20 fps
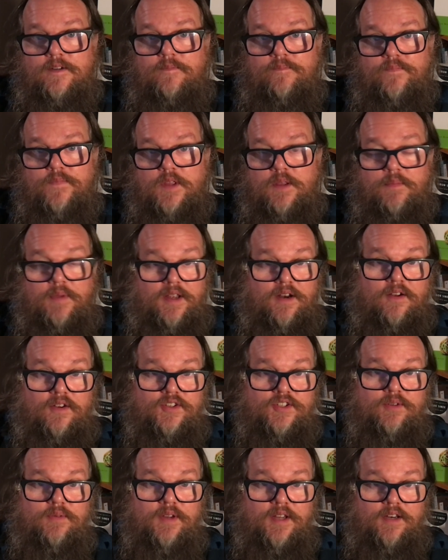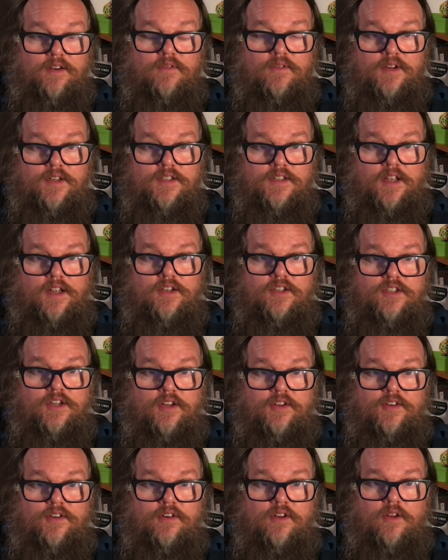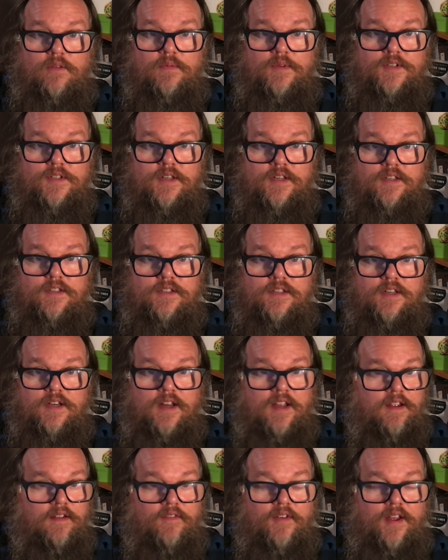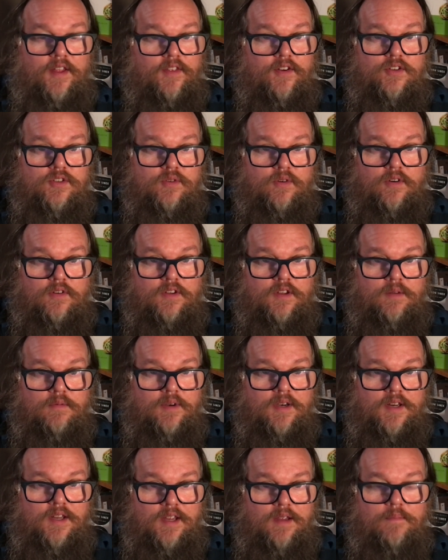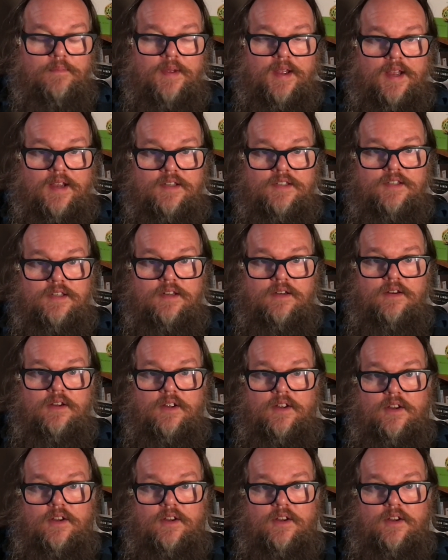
It might also increase unsheltered homelessness and have other sort of community impacts that